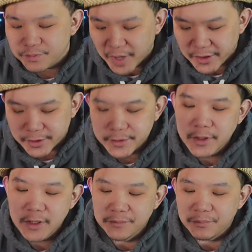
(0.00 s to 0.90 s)
better
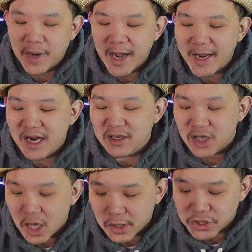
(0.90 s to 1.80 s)
by a
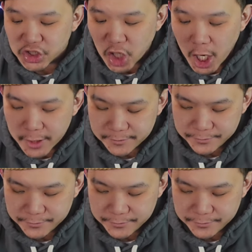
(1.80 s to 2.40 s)
long shot.